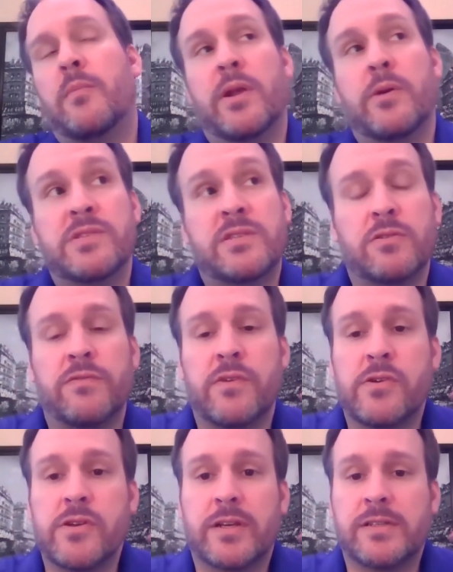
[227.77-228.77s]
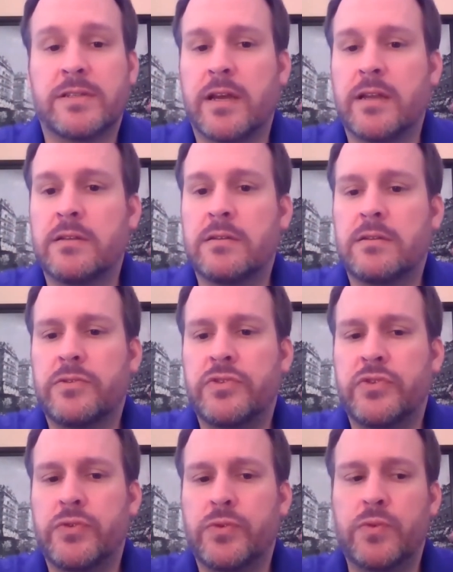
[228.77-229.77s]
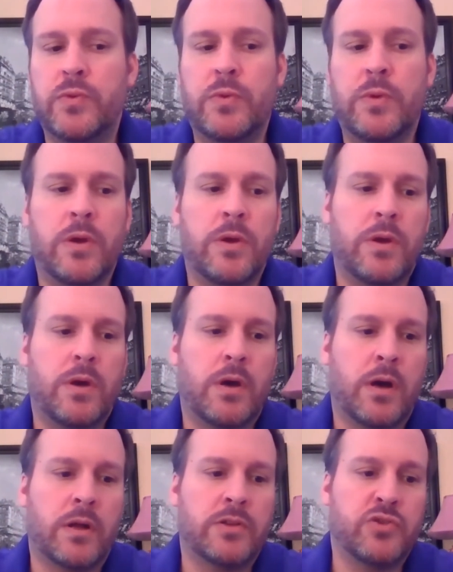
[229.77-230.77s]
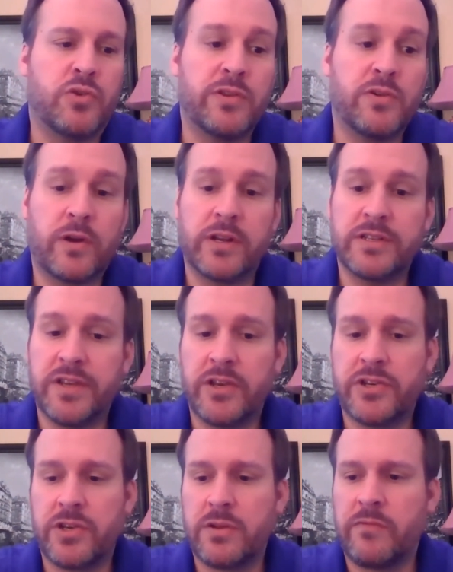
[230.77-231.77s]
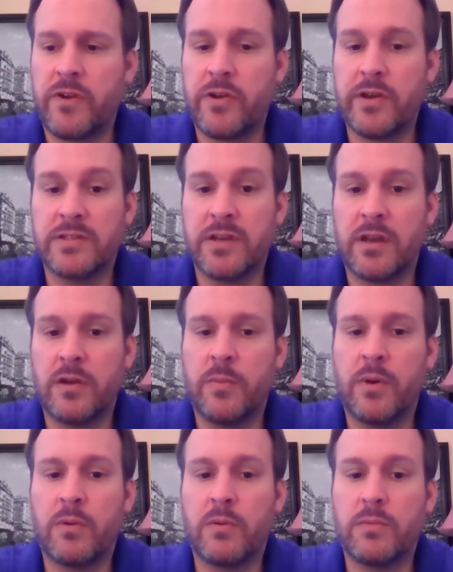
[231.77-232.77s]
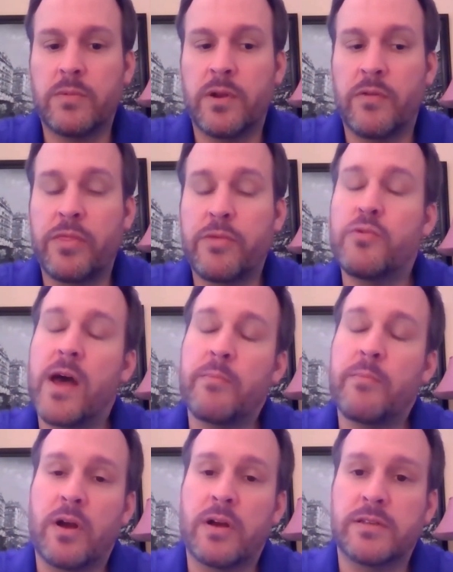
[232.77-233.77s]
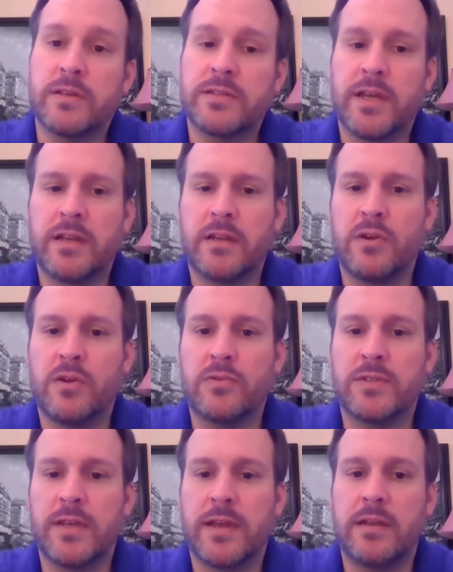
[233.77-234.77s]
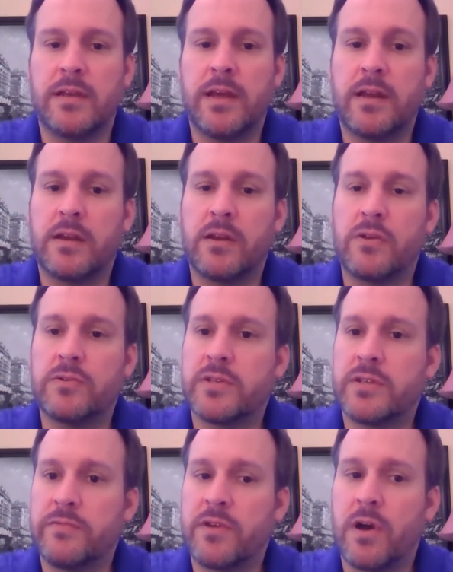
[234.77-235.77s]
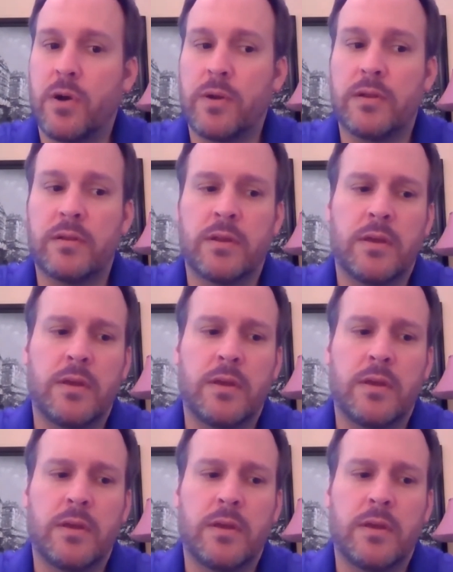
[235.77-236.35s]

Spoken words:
But I was still very excited to join the organization. Very excited about, you know, through that process, getting to know Sandy, getting to know Steve Cohen.